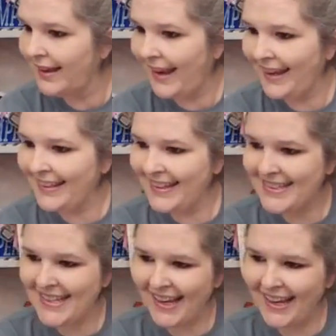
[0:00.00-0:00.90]
Hey
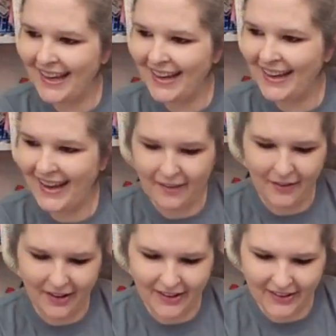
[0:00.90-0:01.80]
Lisa, how
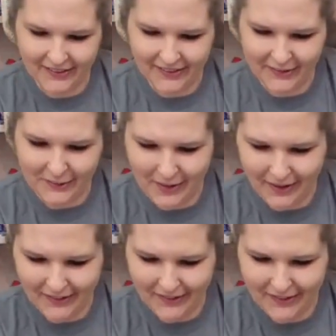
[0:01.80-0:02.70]
are you?
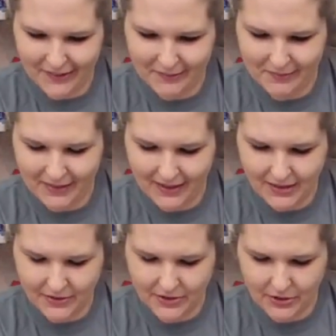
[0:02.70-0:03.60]
Welcome. Thanks
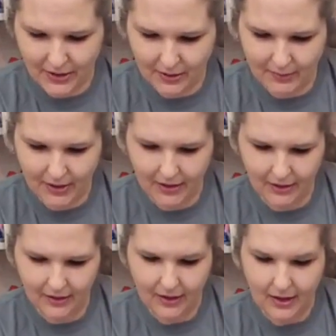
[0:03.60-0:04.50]
for joining
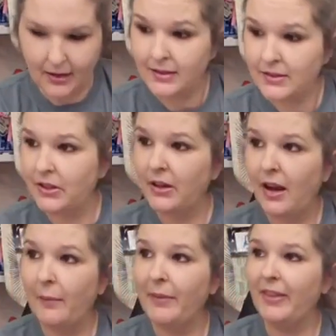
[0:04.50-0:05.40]
me. So you can
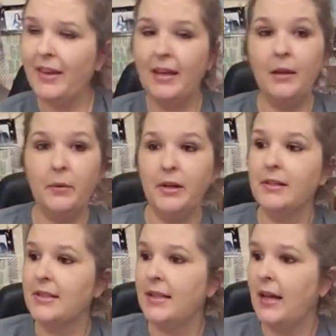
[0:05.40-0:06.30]
comment the keyword
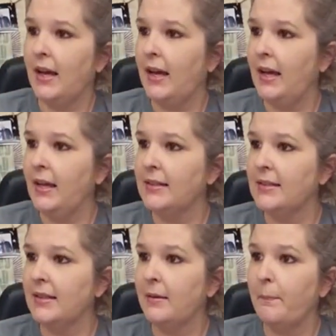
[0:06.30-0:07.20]
tonight,
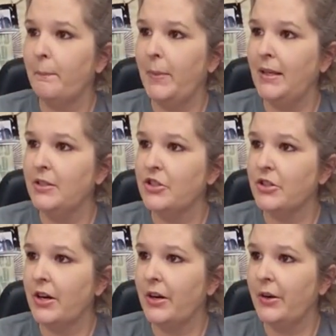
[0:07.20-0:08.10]

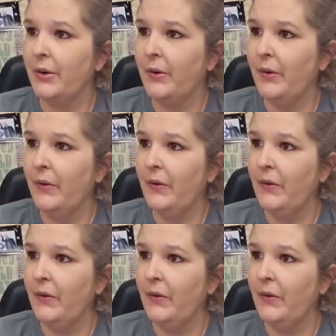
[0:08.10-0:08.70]
Bistro,